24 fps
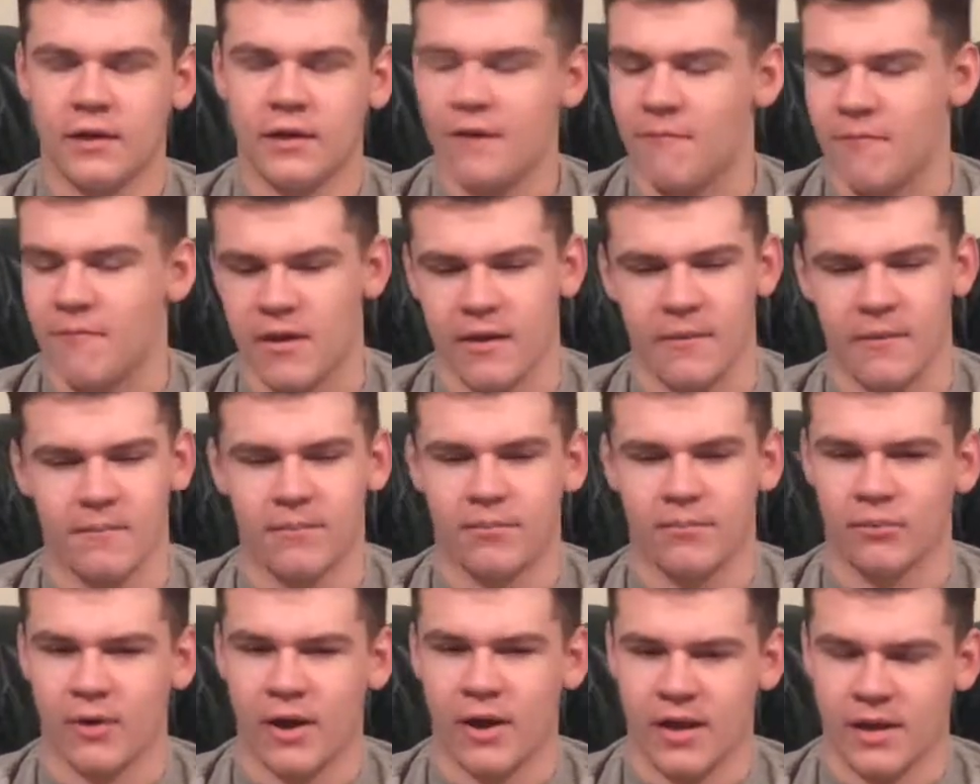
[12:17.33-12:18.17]
Give me
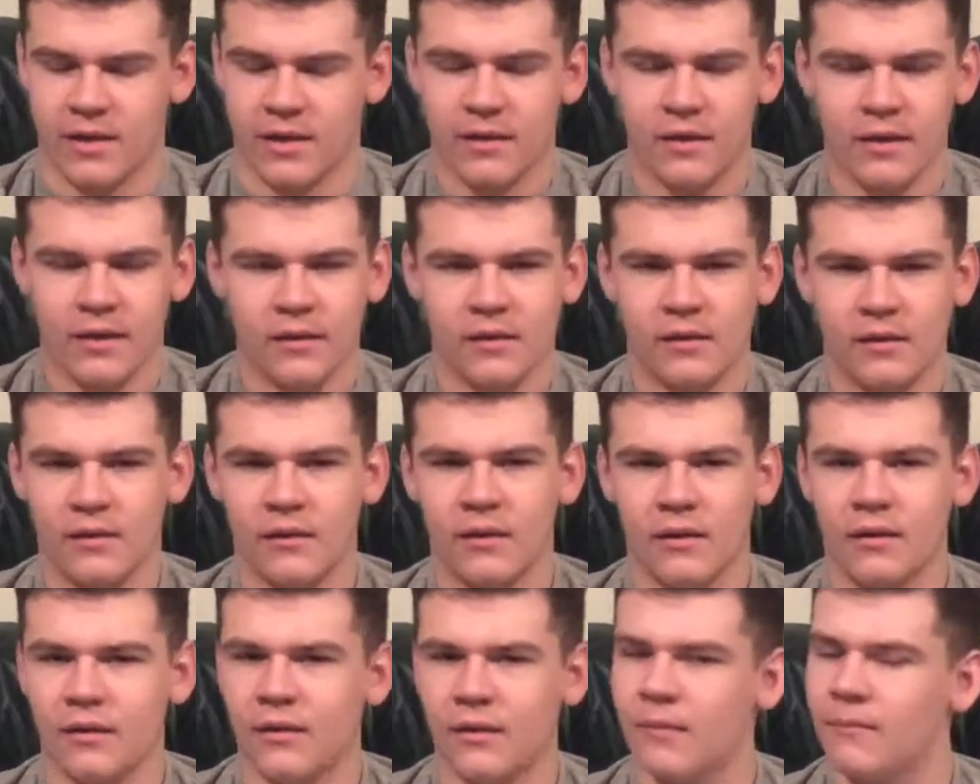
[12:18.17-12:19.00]
a break.
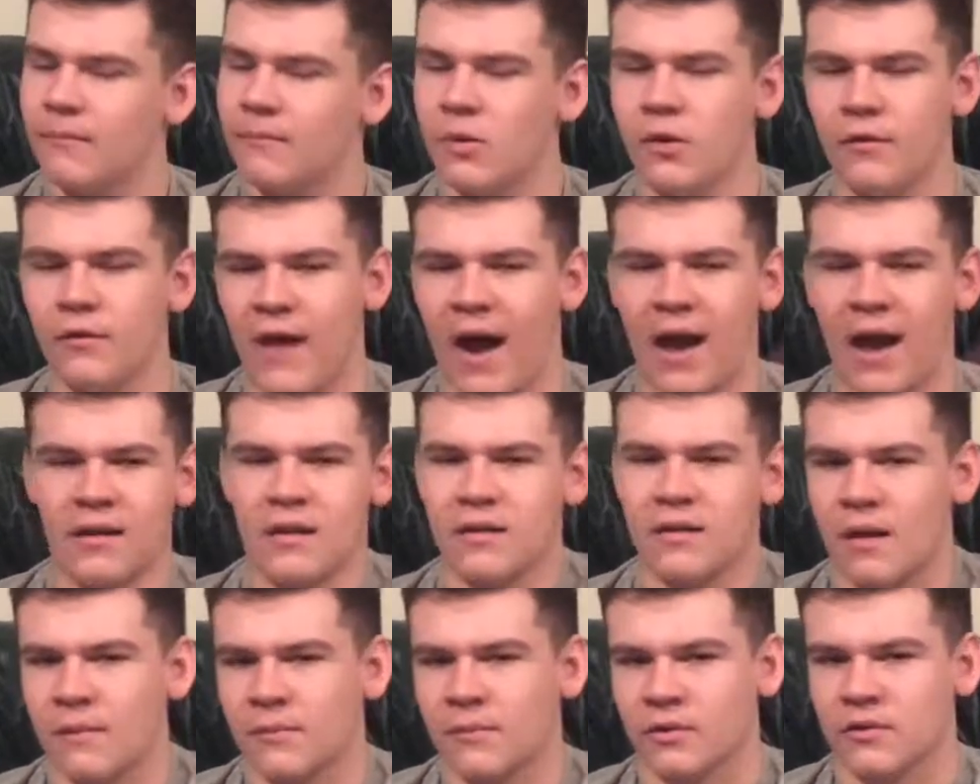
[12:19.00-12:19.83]
Move
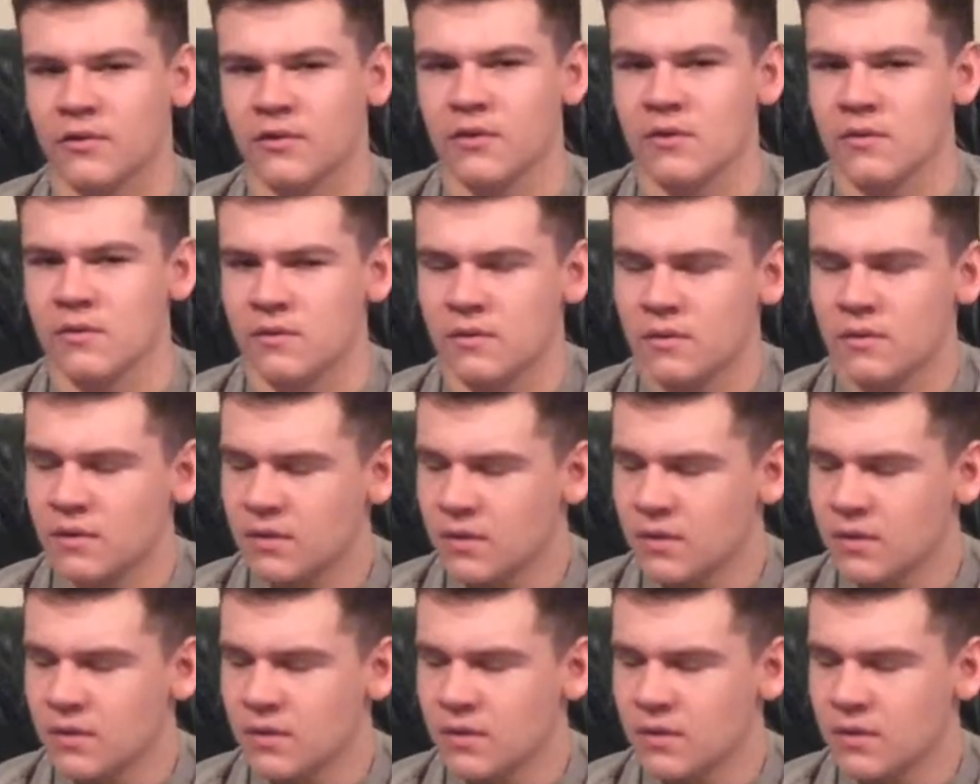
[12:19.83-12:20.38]
on to number 2.